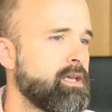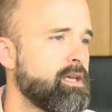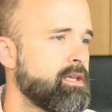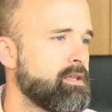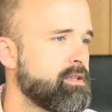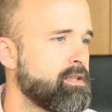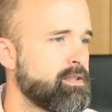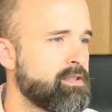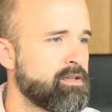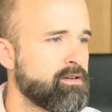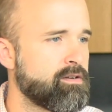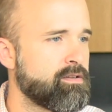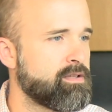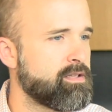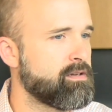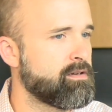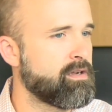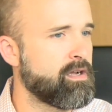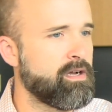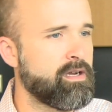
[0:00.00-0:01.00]

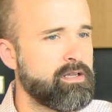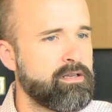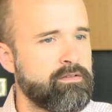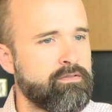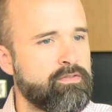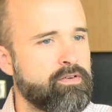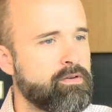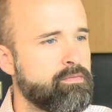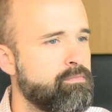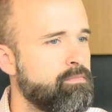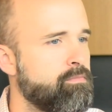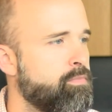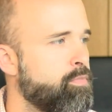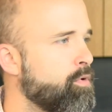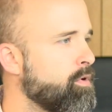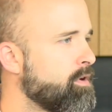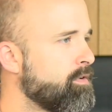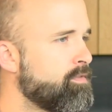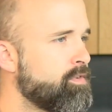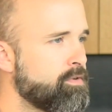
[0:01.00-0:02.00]
they're kind of a
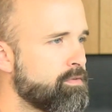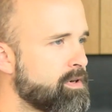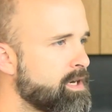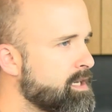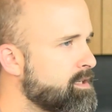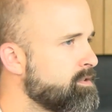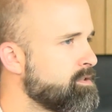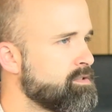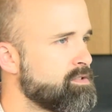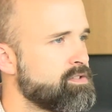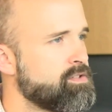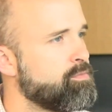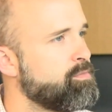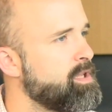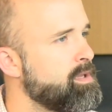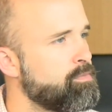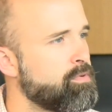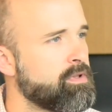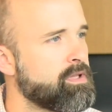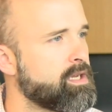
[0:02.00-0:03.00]
board of directors. They're
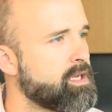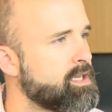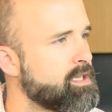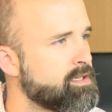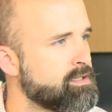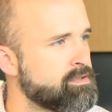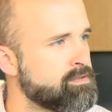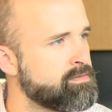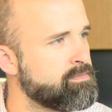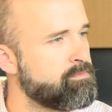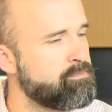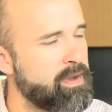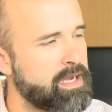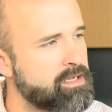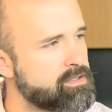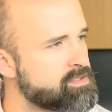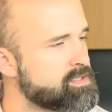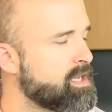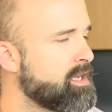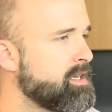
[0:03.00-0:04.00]
people I can
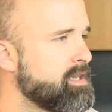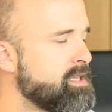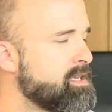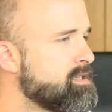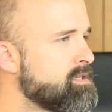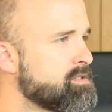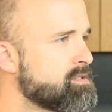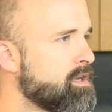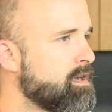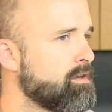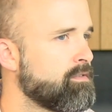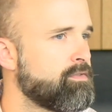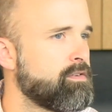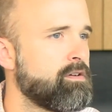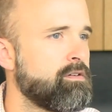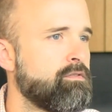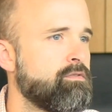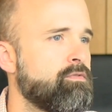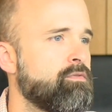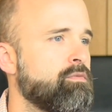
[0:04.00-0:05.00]
bounce ideas off
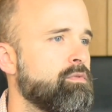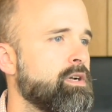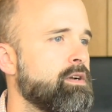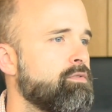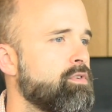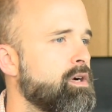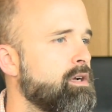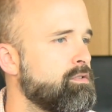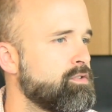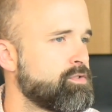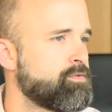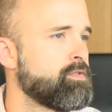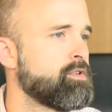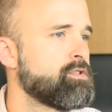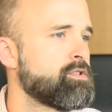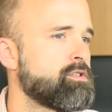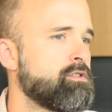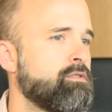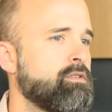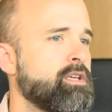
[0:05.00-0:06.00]
of. Whenever I was
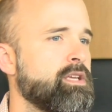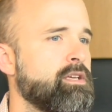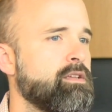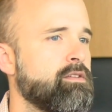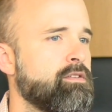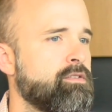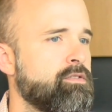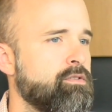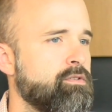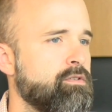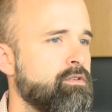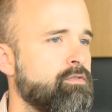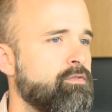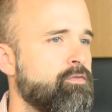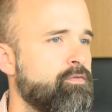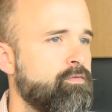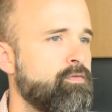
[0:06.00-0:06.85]
first going into